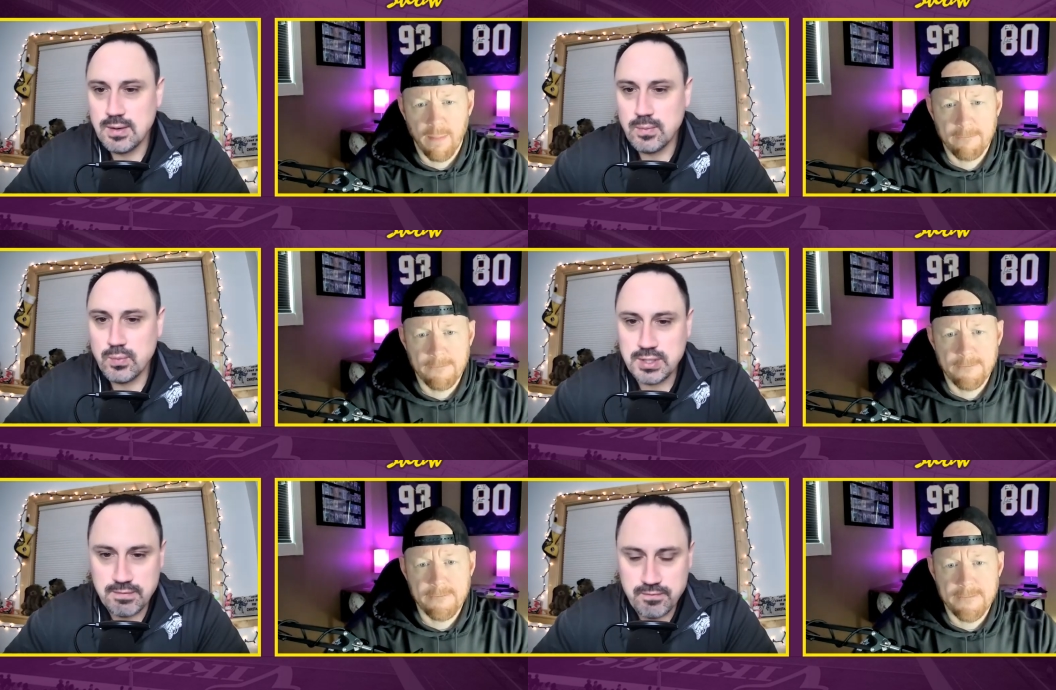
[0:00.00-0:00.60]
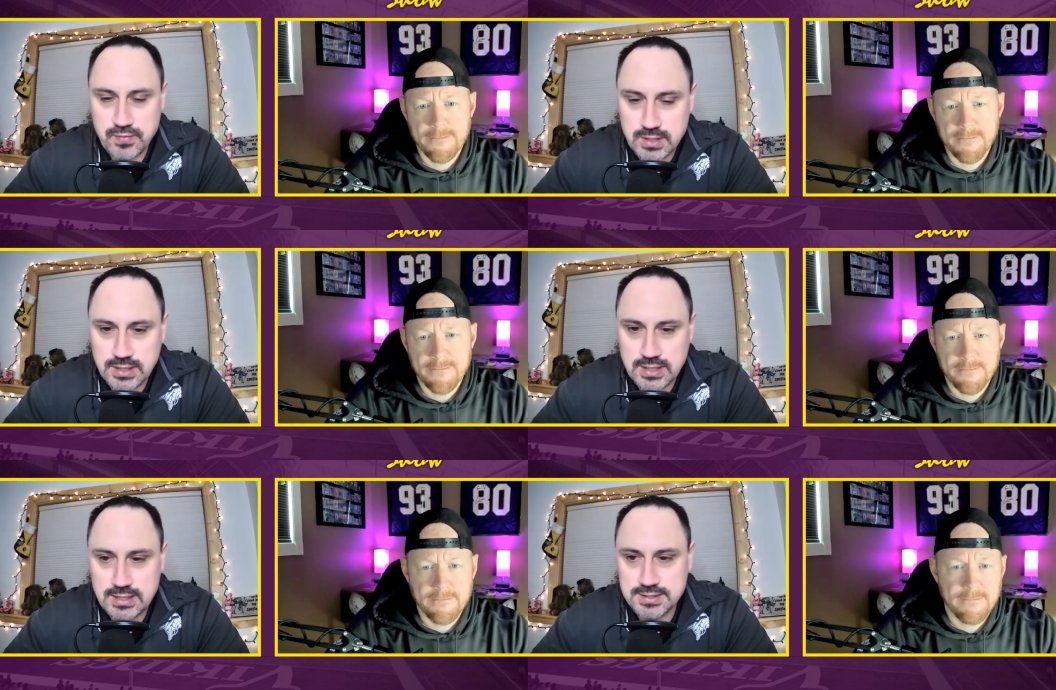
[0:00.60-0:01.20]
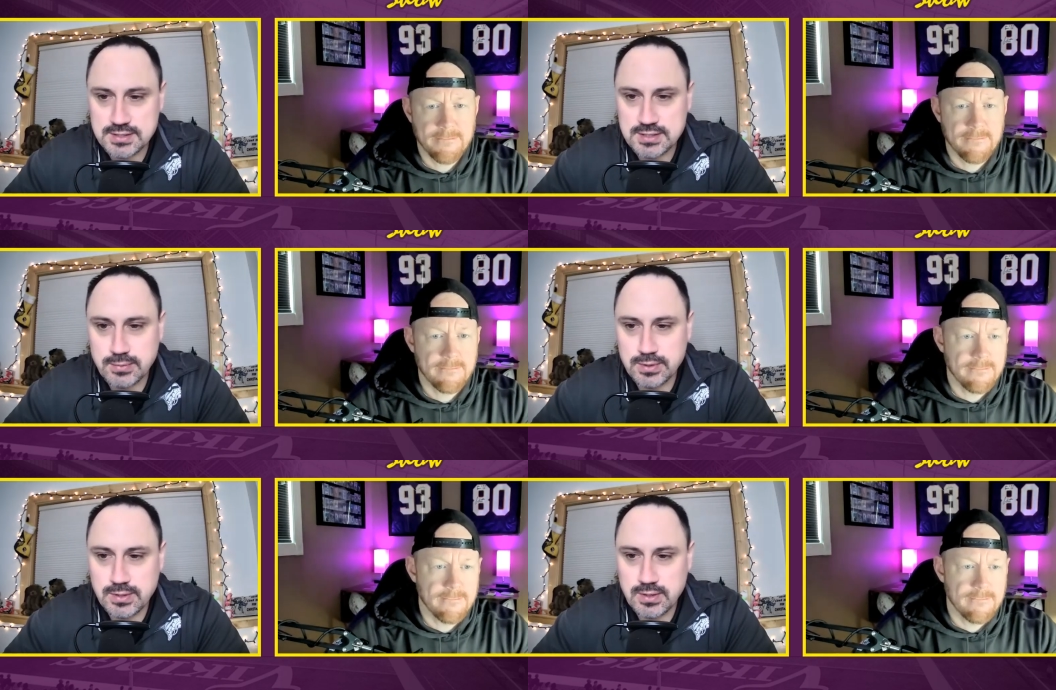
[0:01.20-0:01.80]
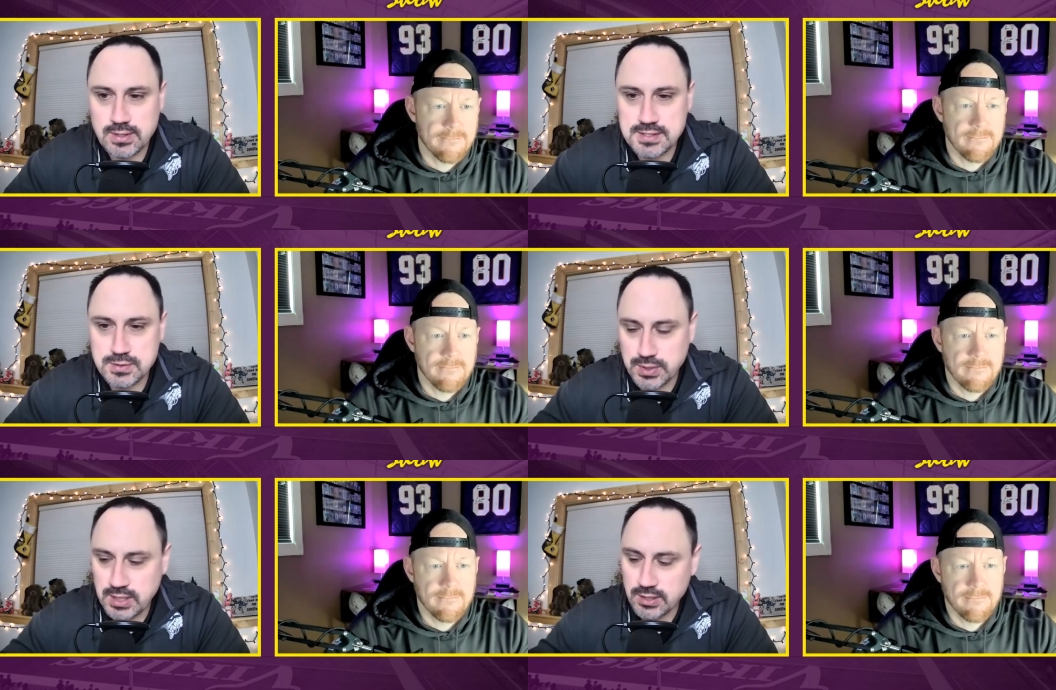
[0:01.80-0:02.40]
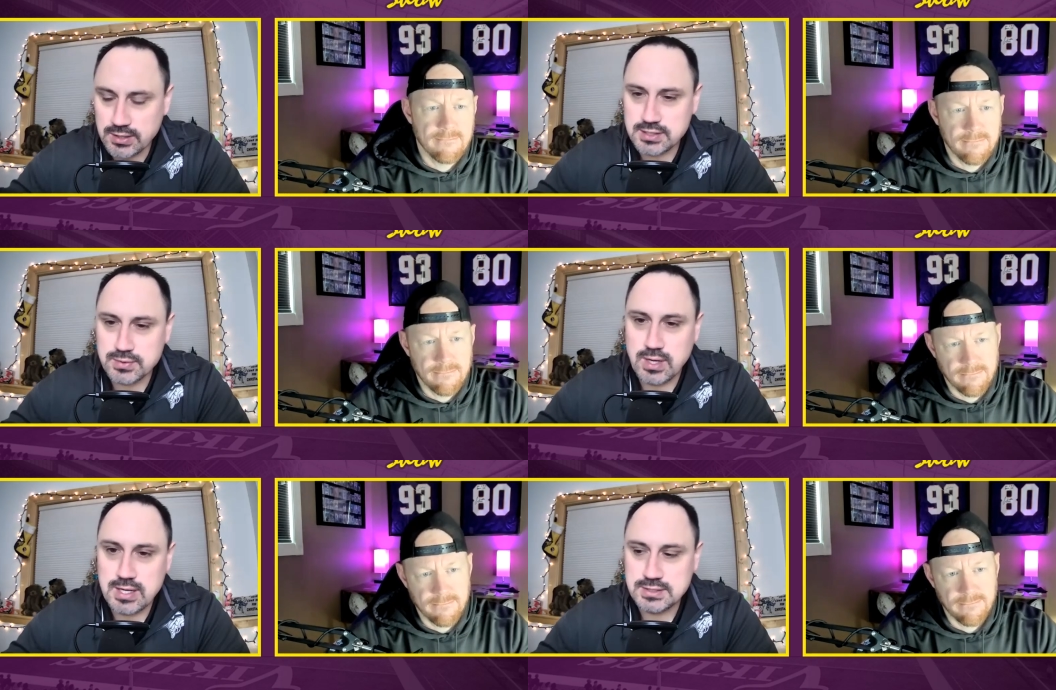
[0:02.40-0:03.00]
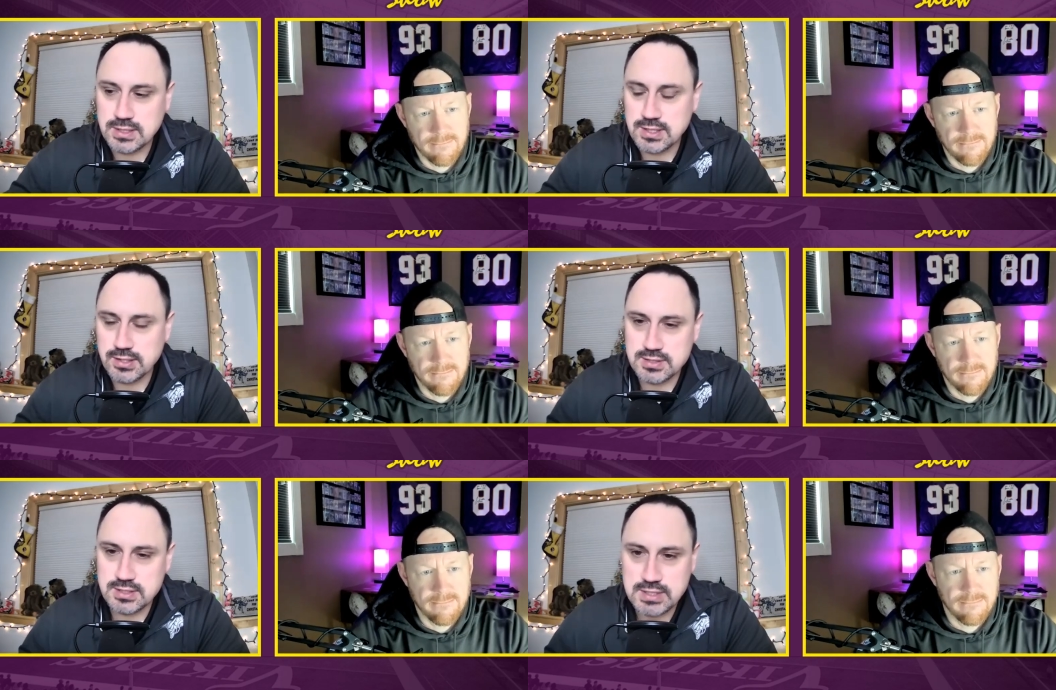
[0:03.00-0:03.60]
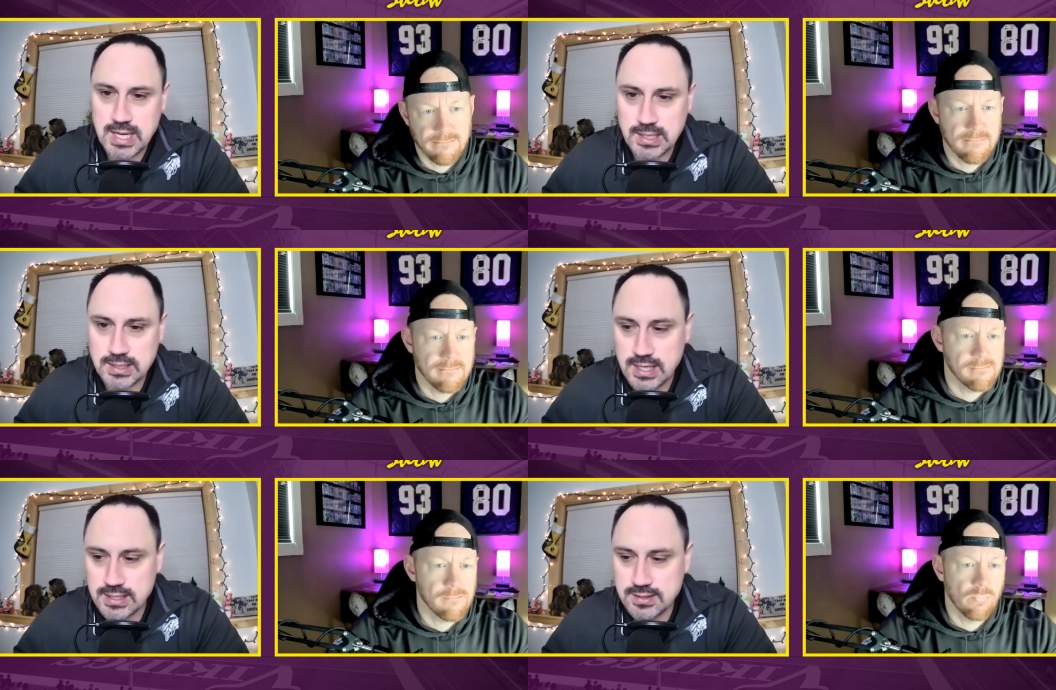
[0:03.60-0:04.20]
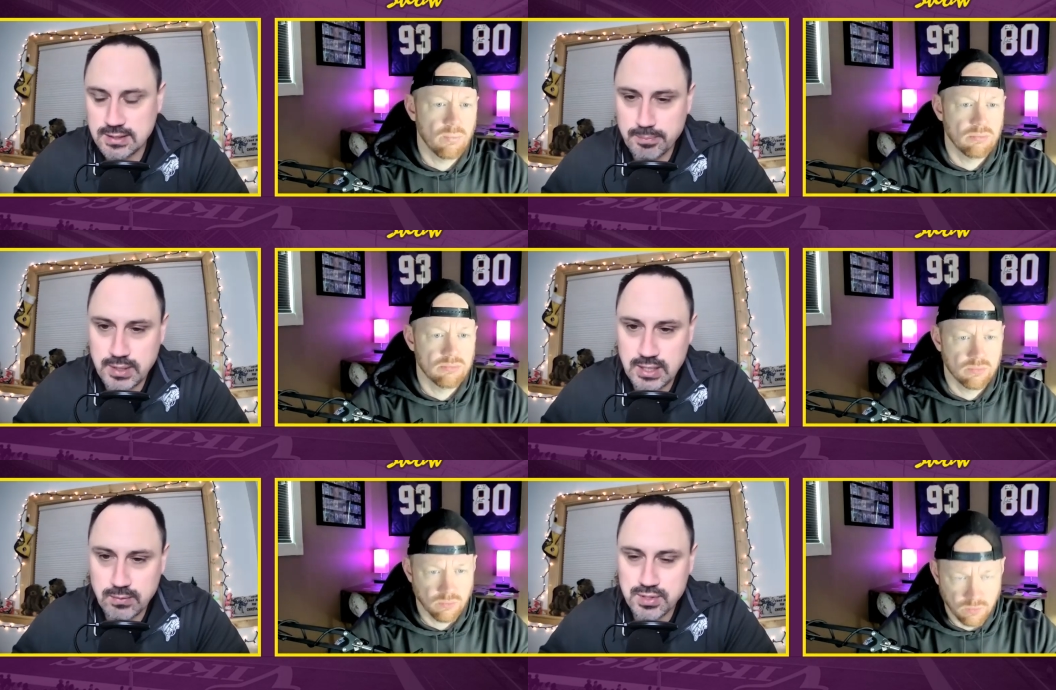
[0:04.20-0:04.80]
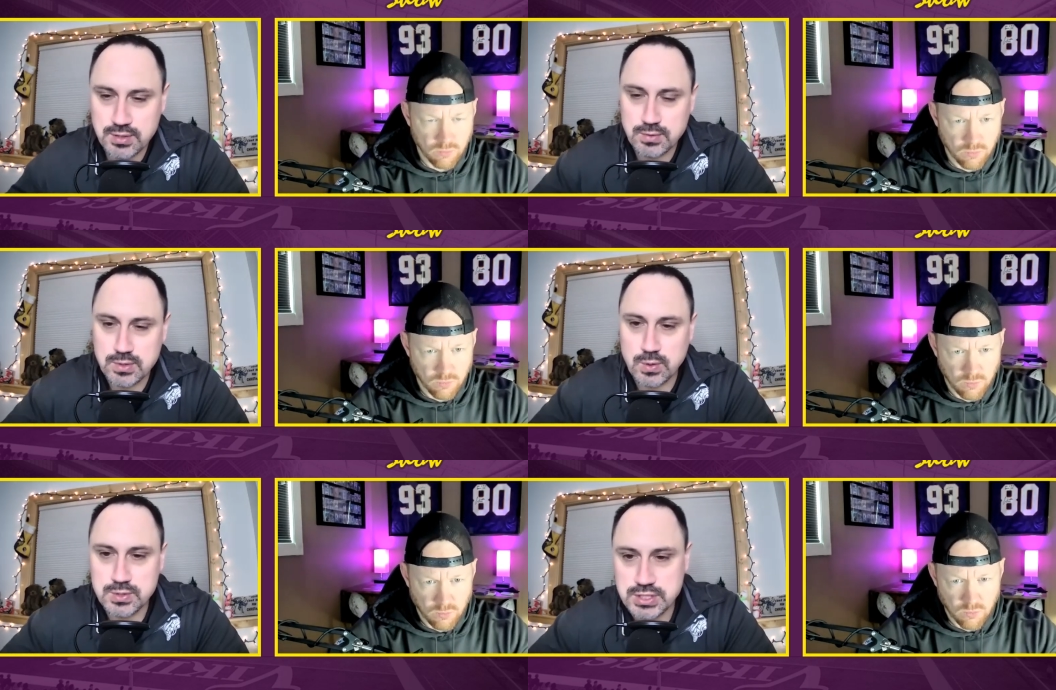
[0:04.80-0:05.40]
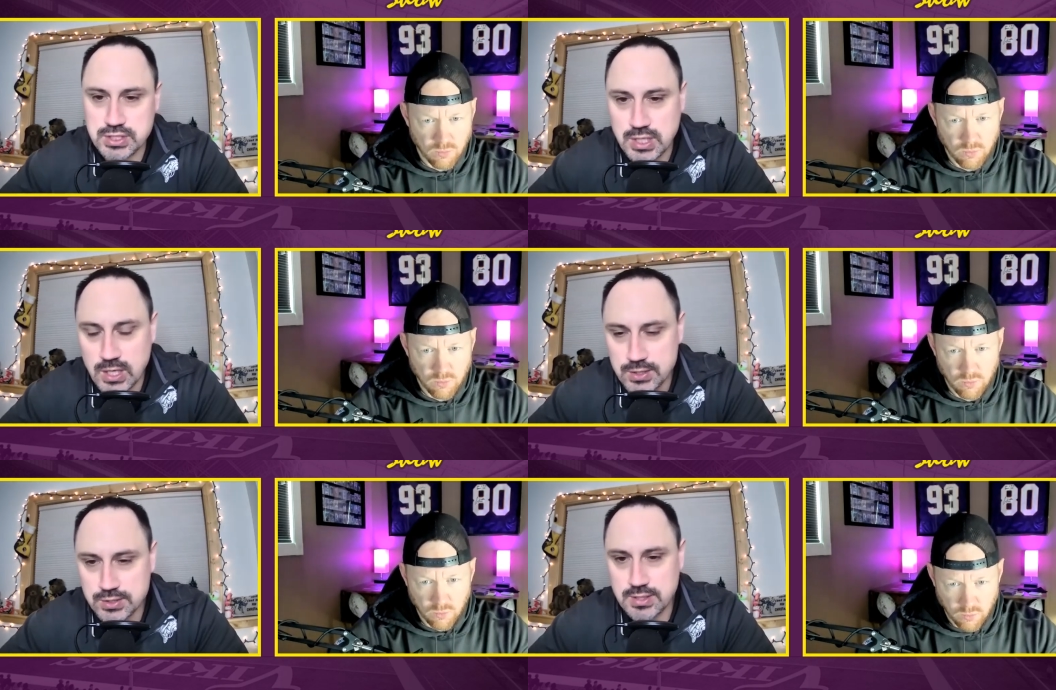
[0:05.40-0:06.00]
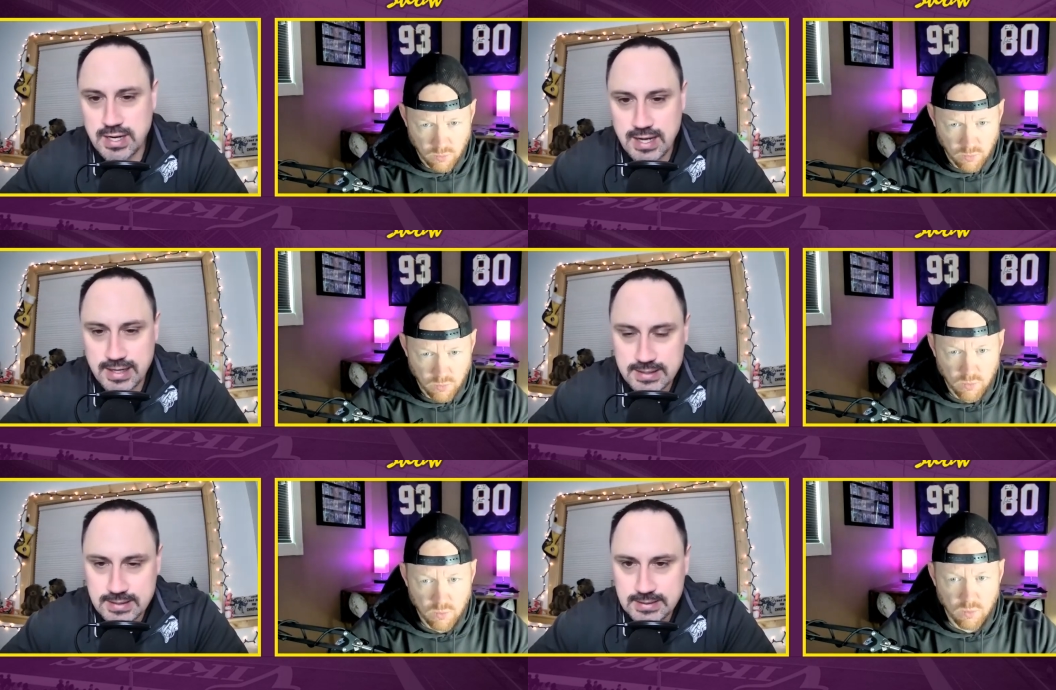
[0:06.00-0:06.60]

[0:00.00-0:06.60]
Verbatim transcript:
Speaker 1: will he feel like he needs to stick with Kirk Cousins? Will he look at this roster and think there's enough talent on it to compete with the new coach in charge or not?